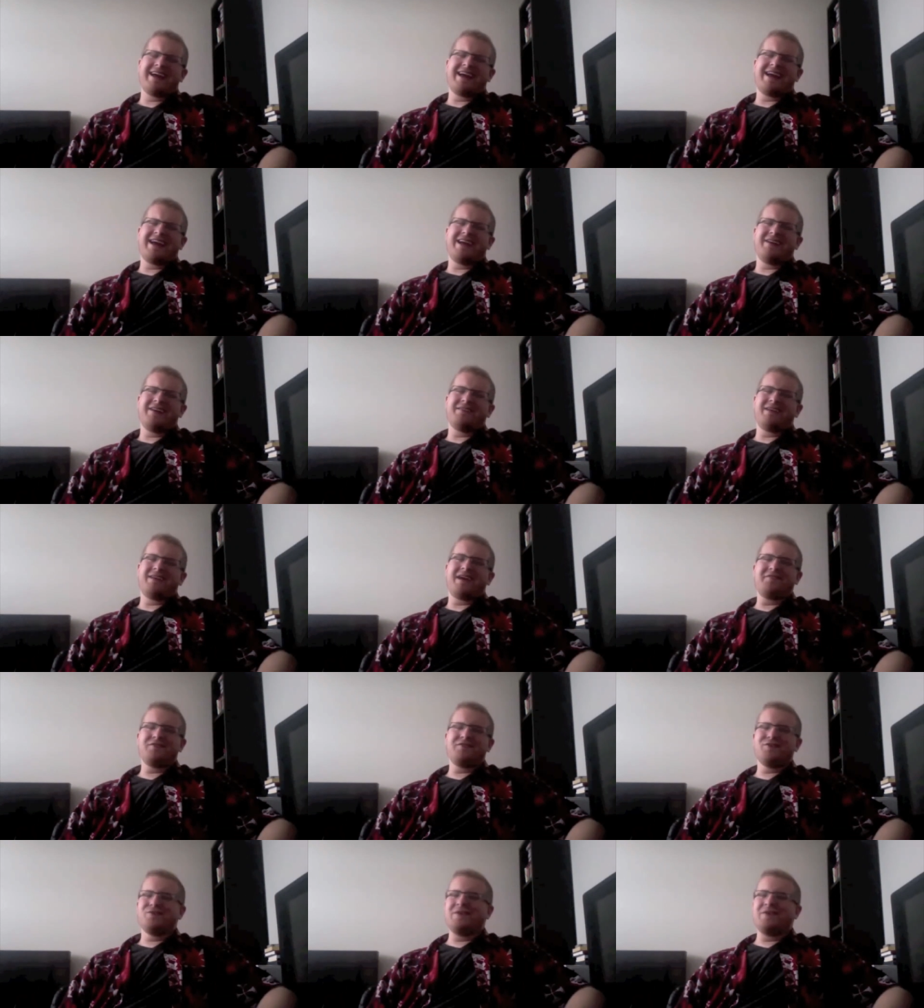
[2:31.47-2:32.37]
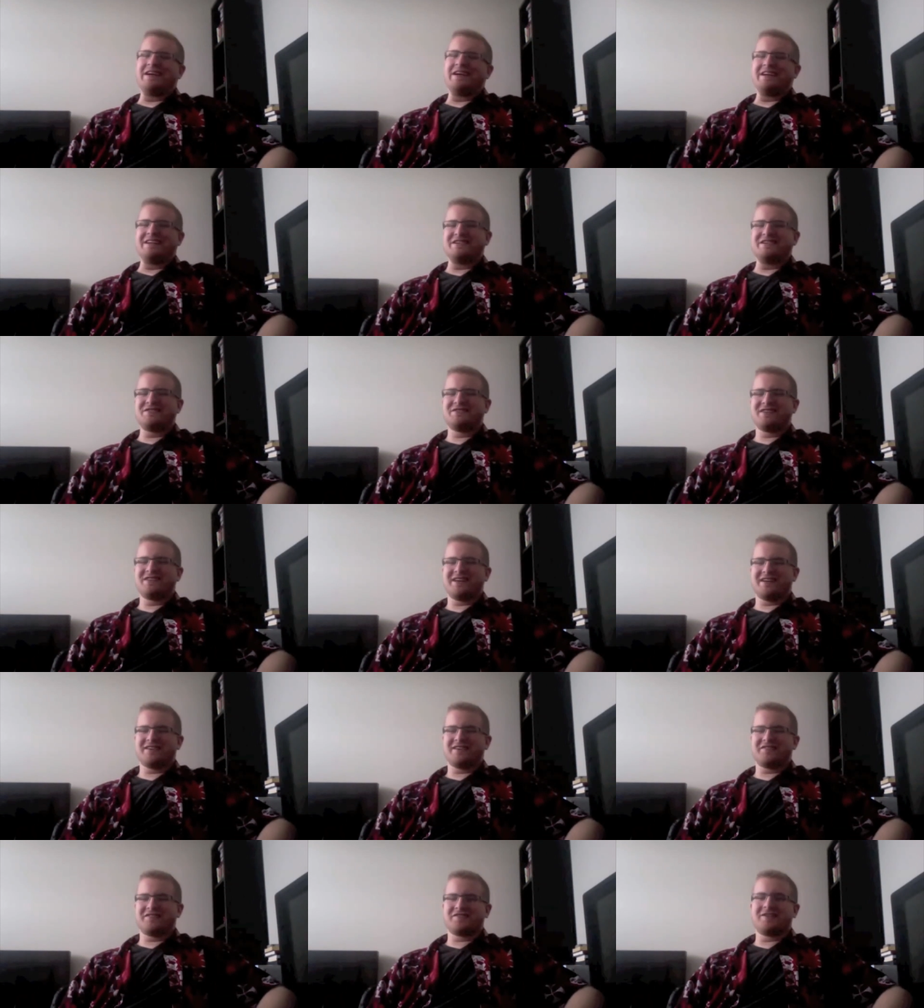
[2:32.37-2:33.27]
And after you read this
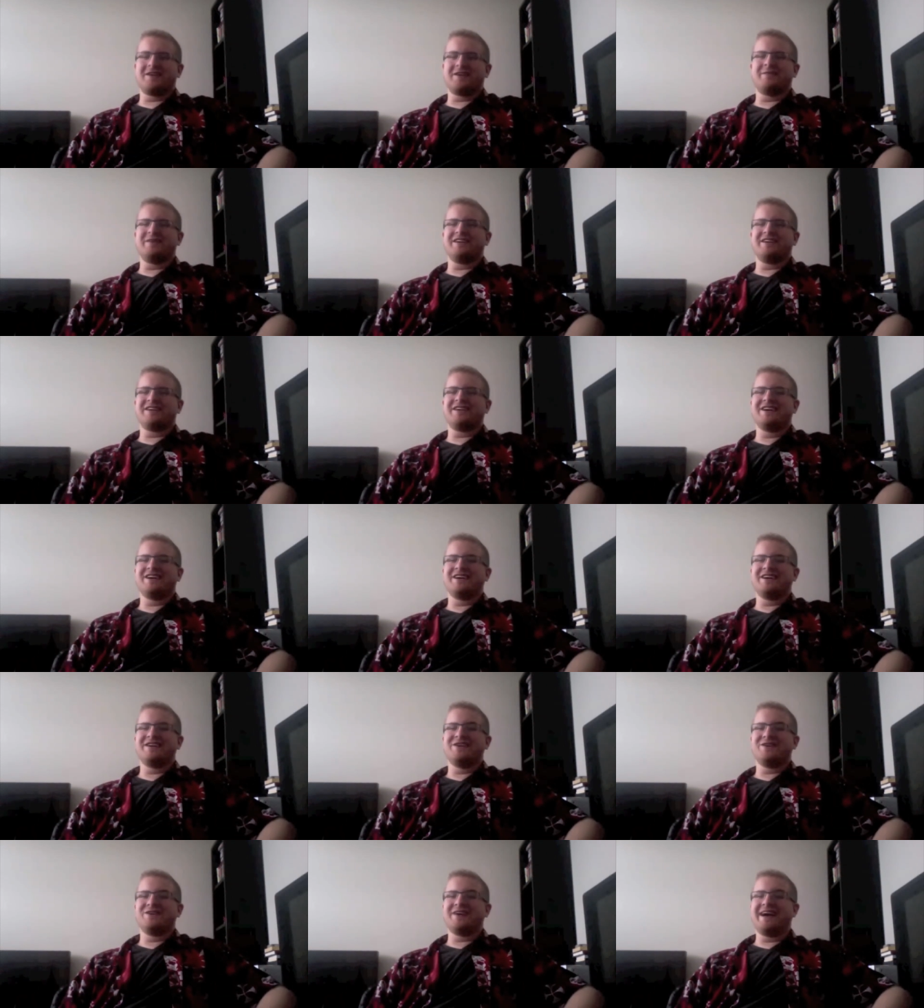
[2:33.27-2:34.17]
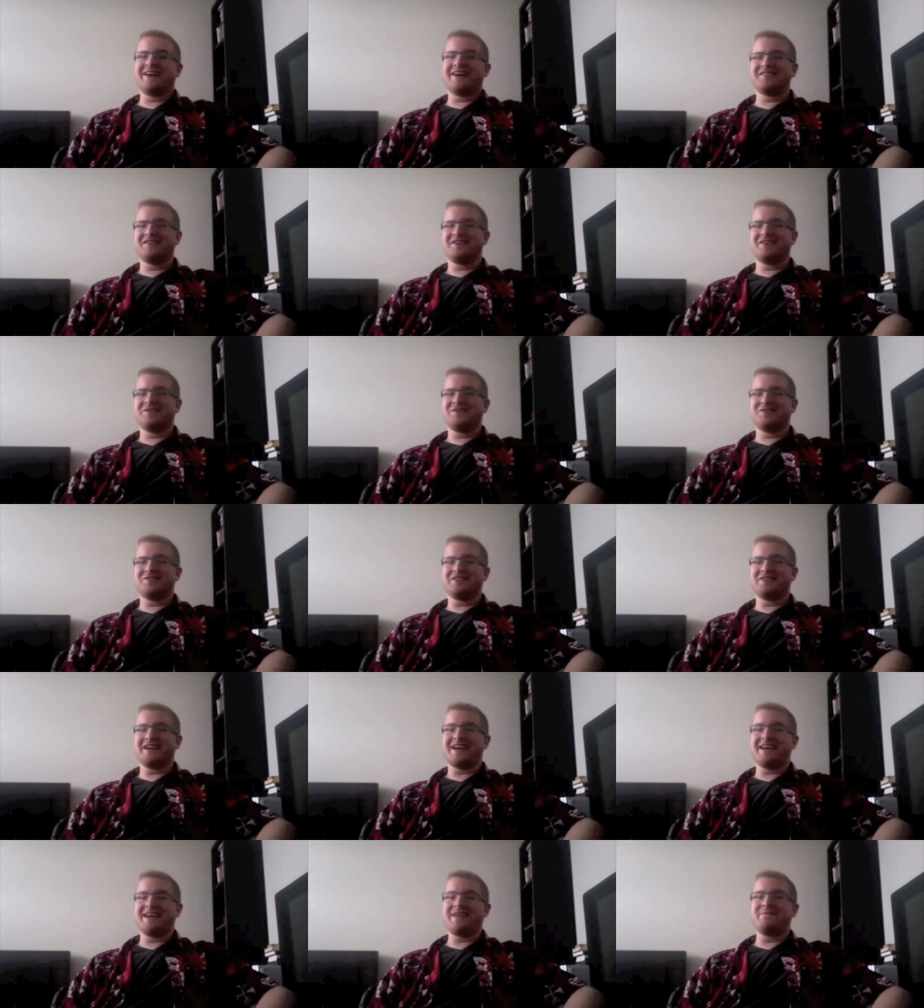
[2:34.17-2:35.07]
comic, you'll actually
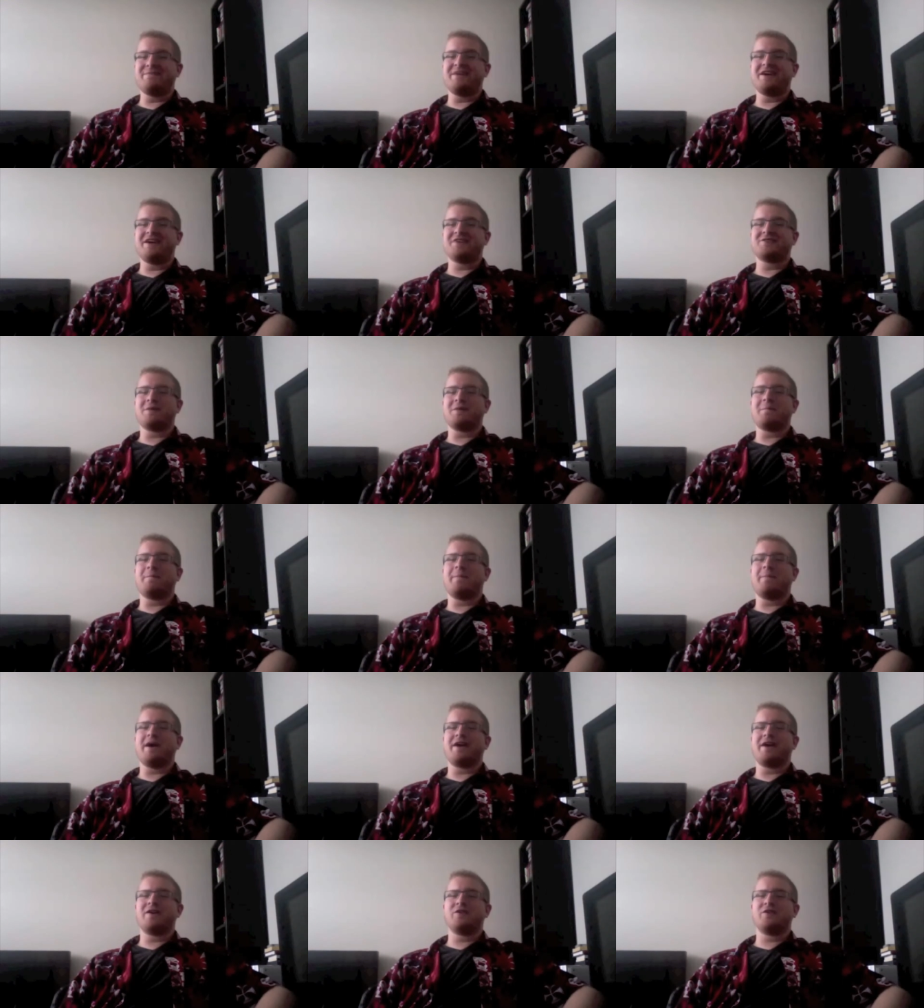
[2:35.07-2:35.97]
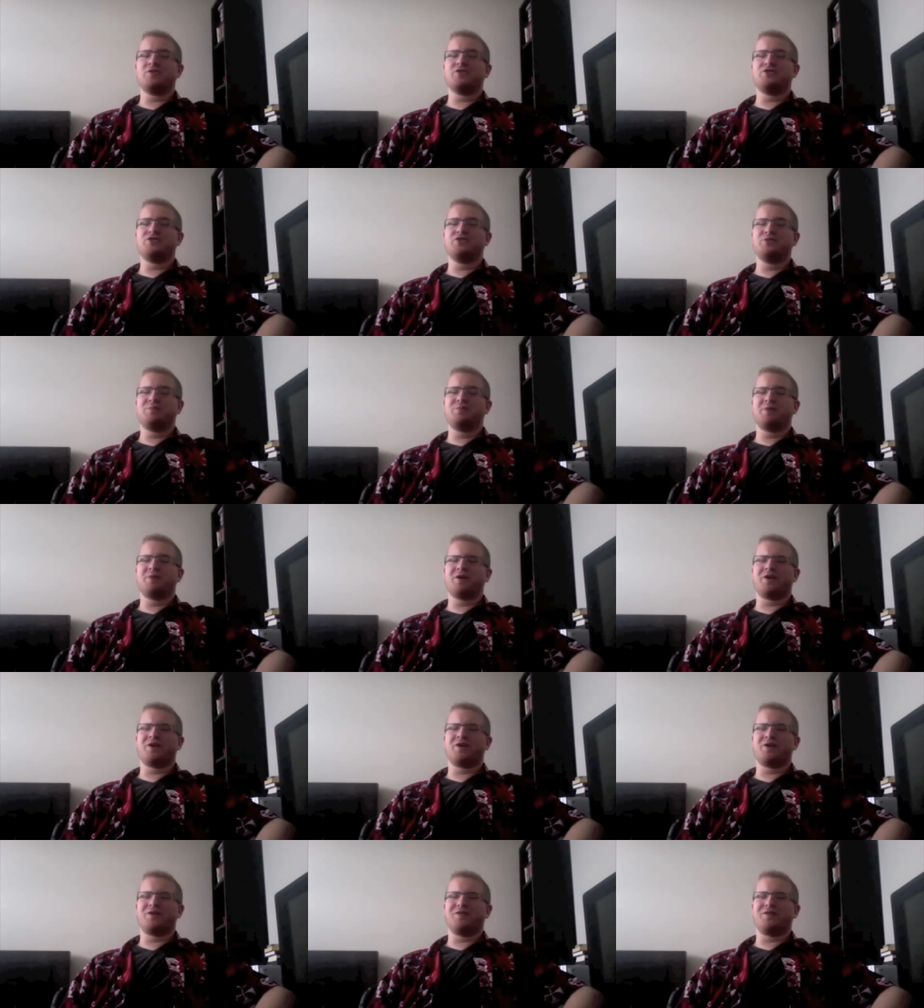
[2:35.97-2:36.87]
understand he makes a better
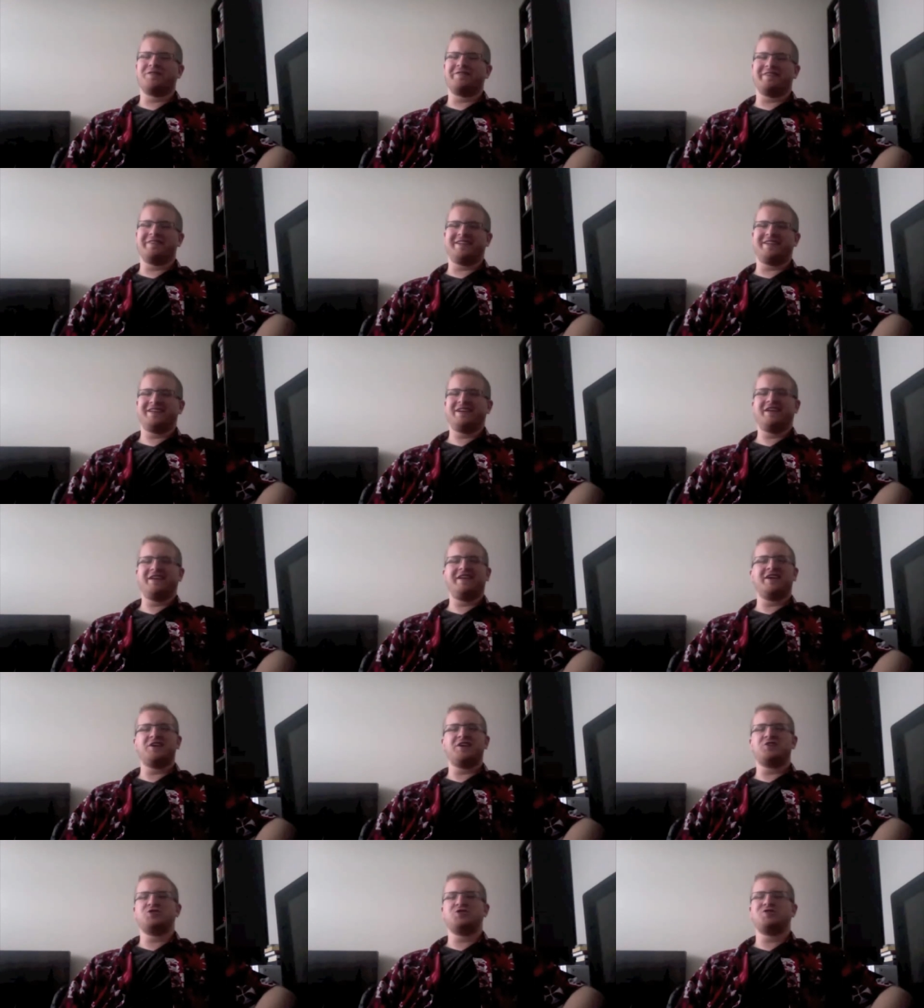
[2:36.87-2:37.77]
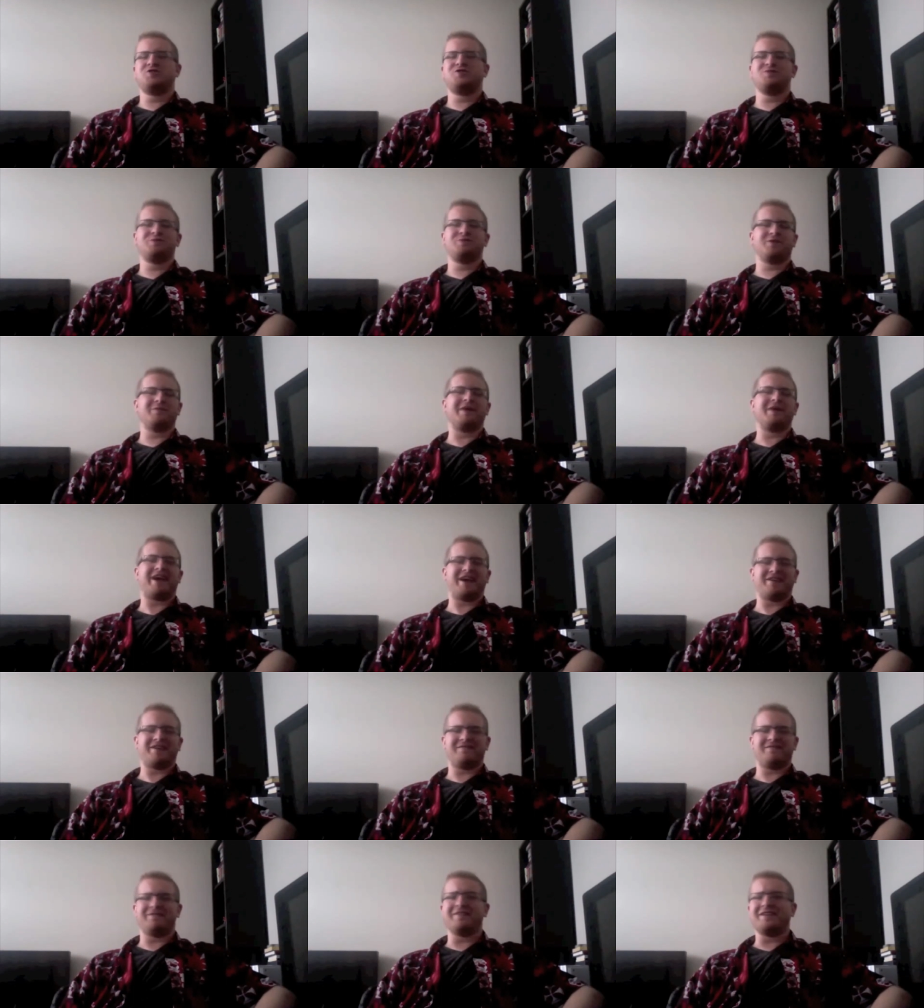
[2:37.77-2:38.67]
Supergirl villain than a
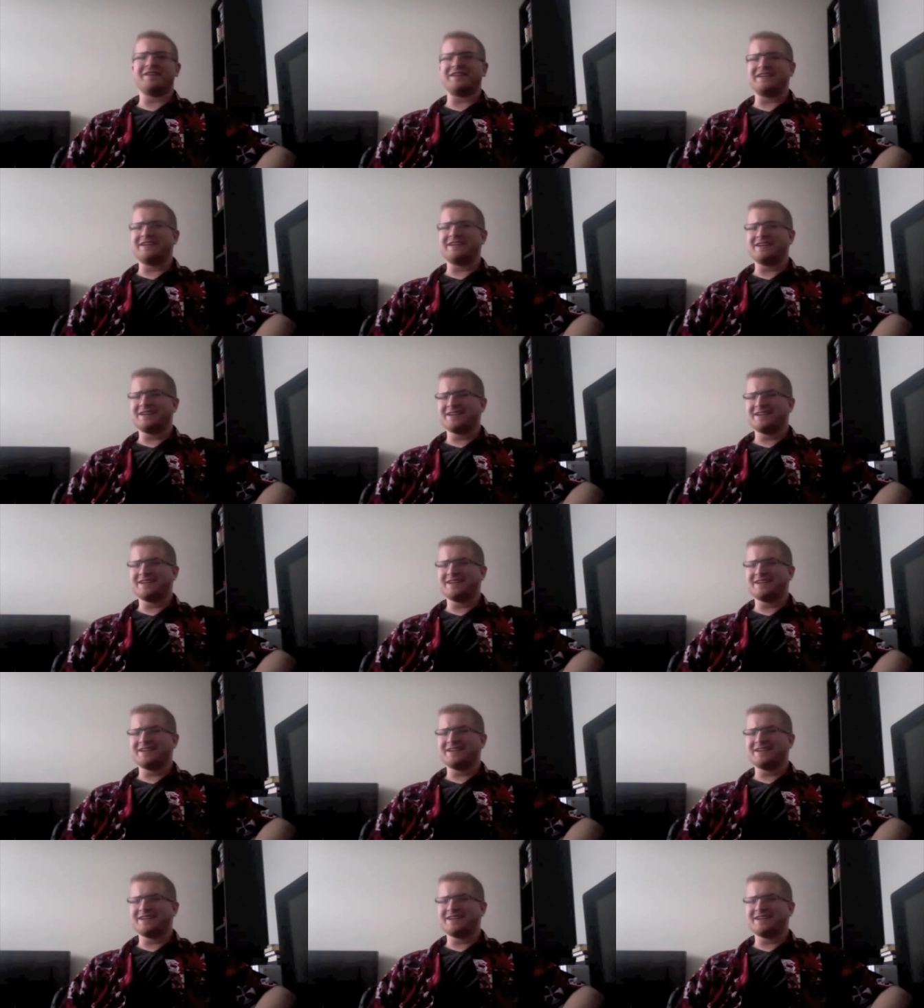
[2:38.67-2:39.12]
Superman villain.